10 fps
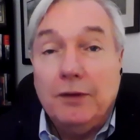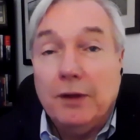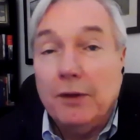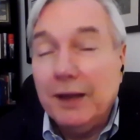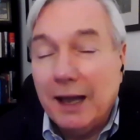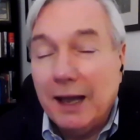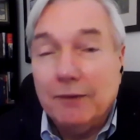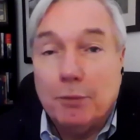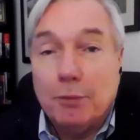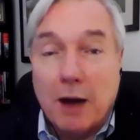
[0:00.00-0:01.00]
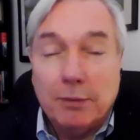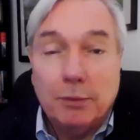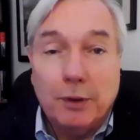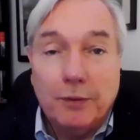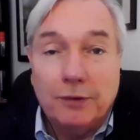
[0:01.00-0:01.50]
The other thing I have a problem
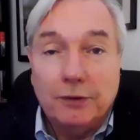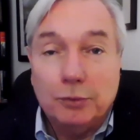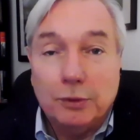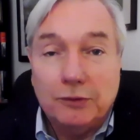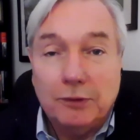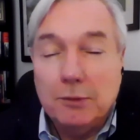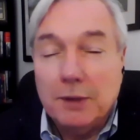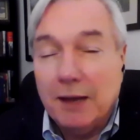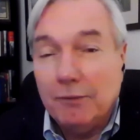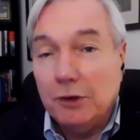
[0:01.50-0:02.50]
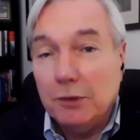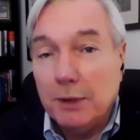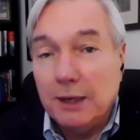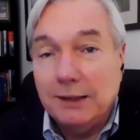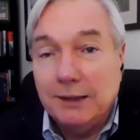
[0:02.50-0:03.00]
with is we seem to be having a
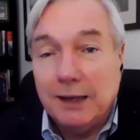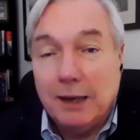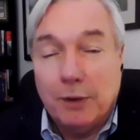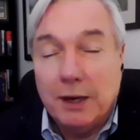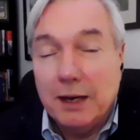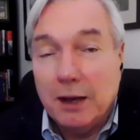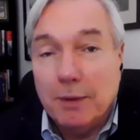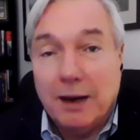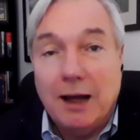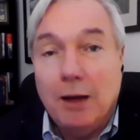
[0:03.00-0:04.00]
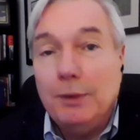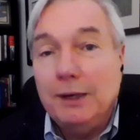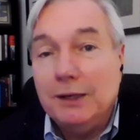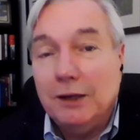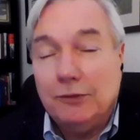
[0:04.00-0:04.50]
debate in that right now about how many
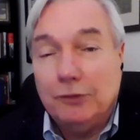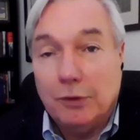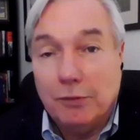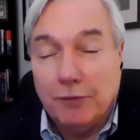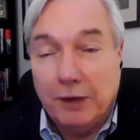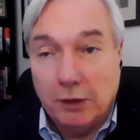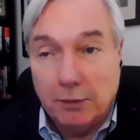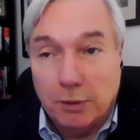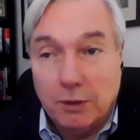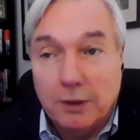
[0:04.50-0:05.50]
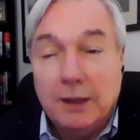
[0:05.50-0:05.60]
tests are available.